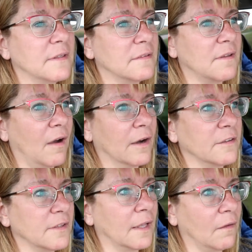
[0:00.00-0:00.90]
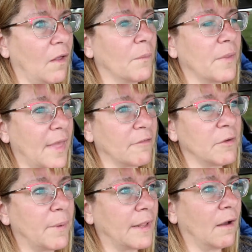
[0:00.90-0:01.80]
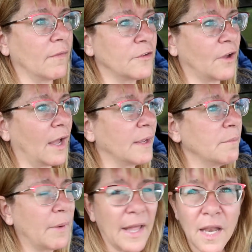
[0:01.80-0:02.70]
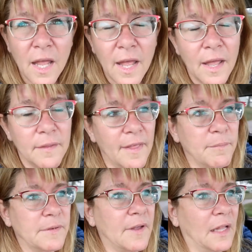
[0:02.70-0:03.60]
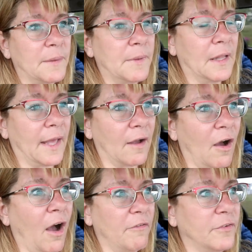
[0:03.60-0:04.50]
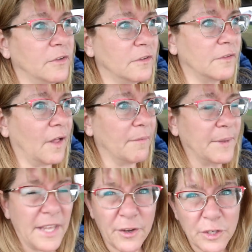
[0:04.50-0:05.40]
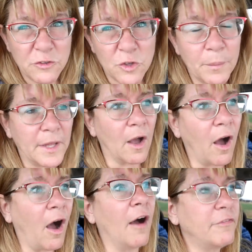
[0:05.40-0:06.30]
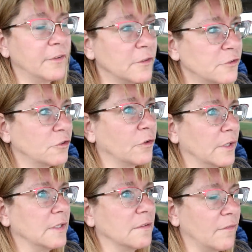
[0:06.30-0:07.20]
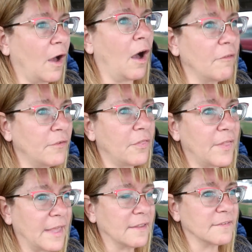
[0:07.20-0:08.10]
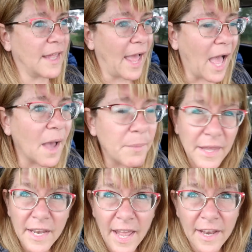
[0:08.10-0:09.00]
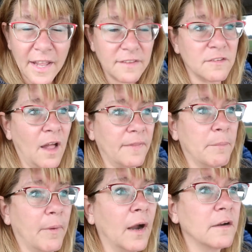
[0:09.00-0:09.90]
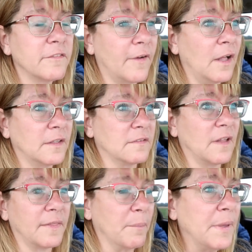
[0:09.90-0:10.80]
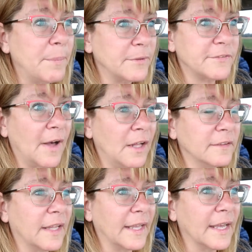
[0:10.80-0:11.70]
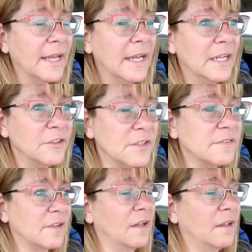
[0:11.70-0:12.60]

and it's hard to get along with everybody all the time but they've been telling me like awful I've been hearing so many awful stories of awful things that happen and it's not the barn fault it's not the people's fault like just